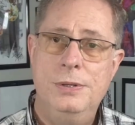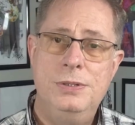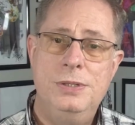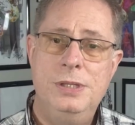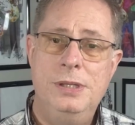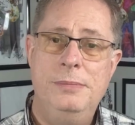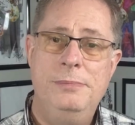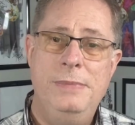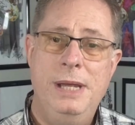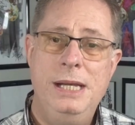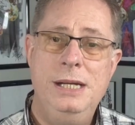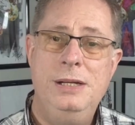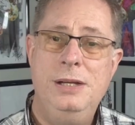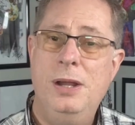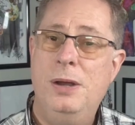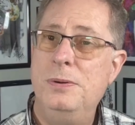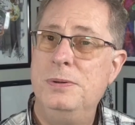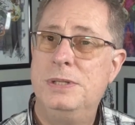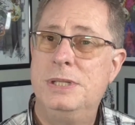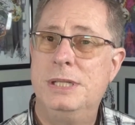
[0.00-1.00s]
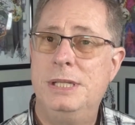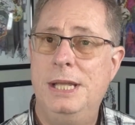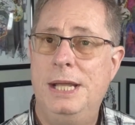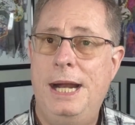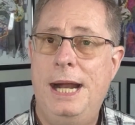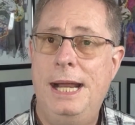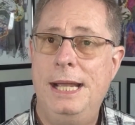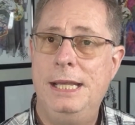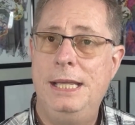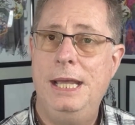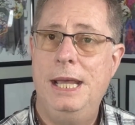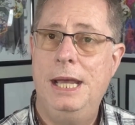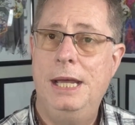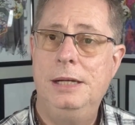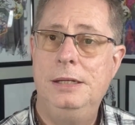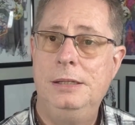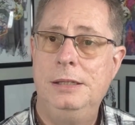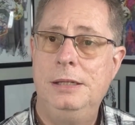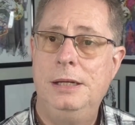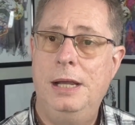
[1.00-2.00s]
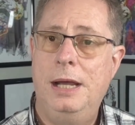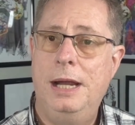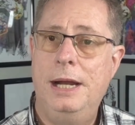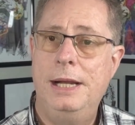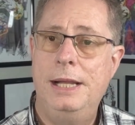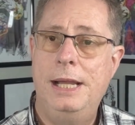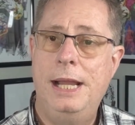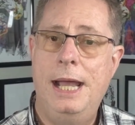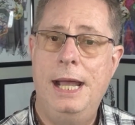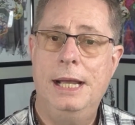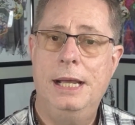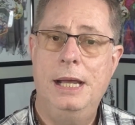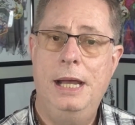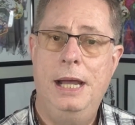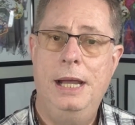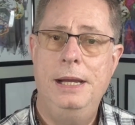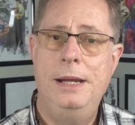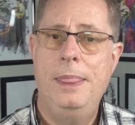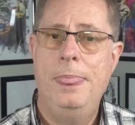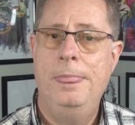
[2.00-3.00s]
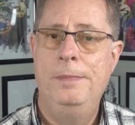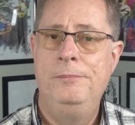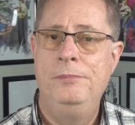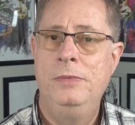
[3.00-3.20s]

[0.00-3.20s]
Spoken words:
Those are the main notes that I get out of that guy.